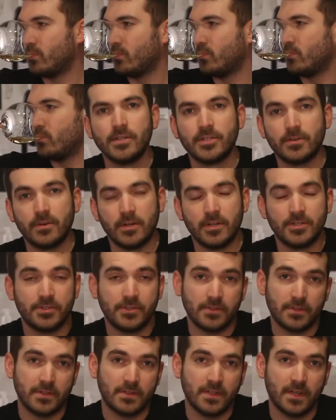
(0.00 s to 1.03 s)
So I just
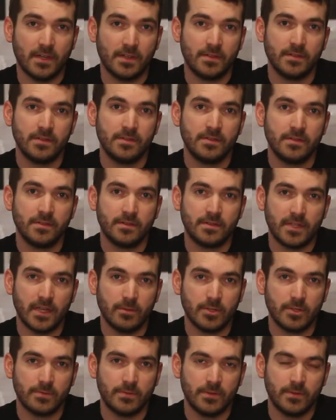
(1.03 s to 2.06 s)
took the 10
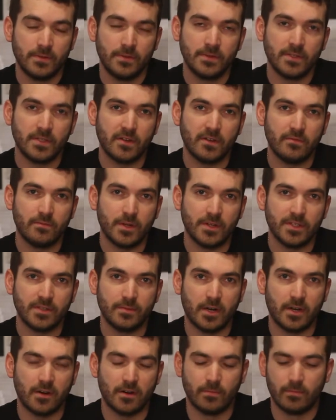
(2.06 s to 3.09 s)
tablespoons of melted
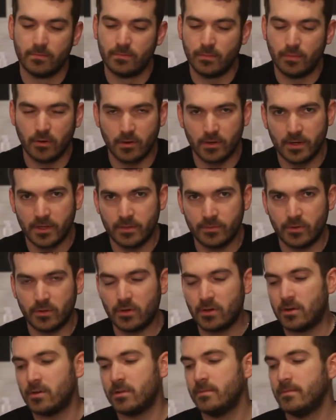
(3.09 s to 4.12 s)
butter, poured it in the
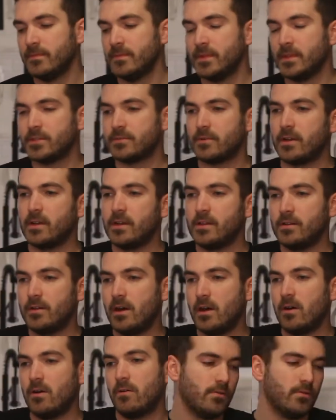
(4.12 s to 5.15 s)
bowl. It's ready to
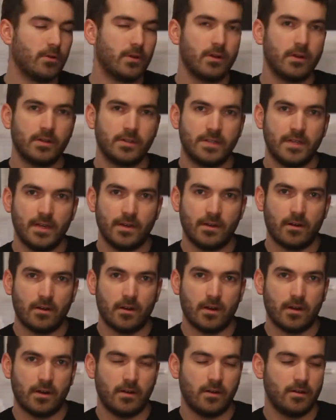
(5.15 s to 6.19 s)
go. We're gonna take
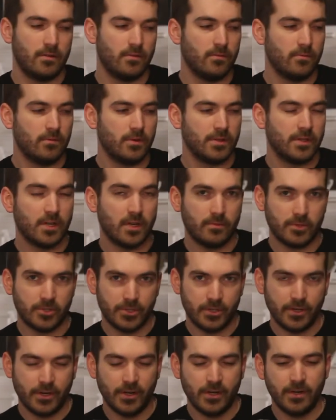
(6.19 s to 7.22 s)
our 1 cup of
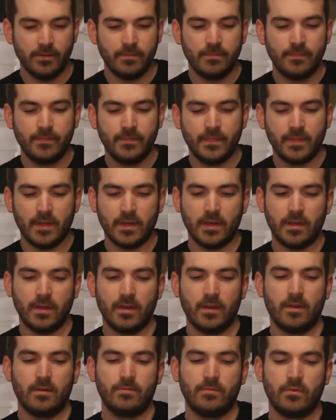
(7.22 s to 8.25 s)
sugar
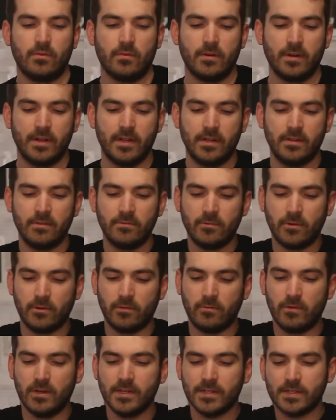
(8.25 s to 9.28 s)
and pour it in while we
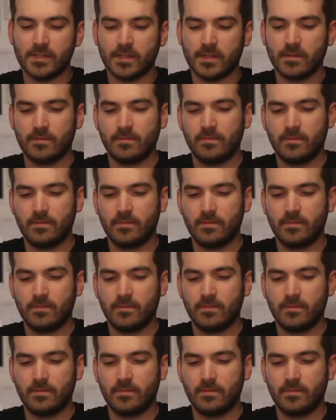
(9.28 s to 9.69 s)
whisk.